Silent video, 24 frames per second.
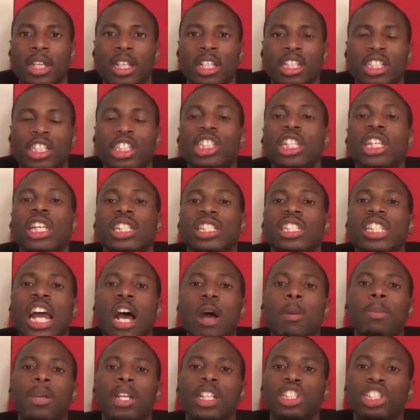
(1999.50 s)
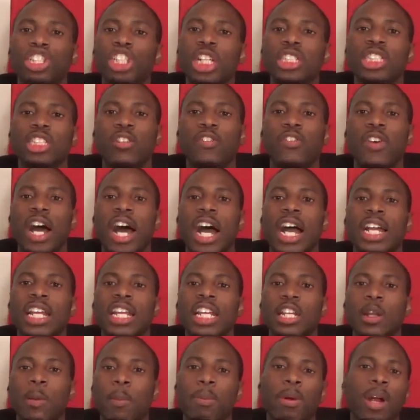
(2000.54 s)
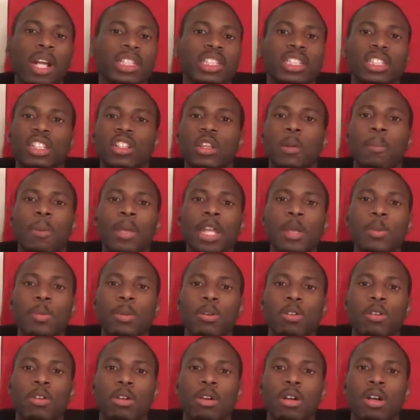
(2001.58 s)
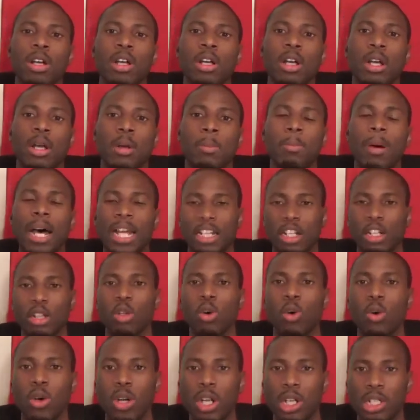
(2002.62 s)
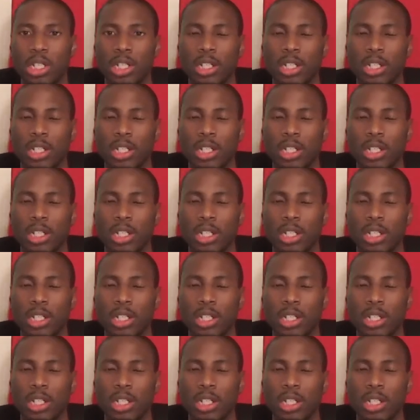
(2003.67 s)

She has now been justified in the presence of the people by the Lord.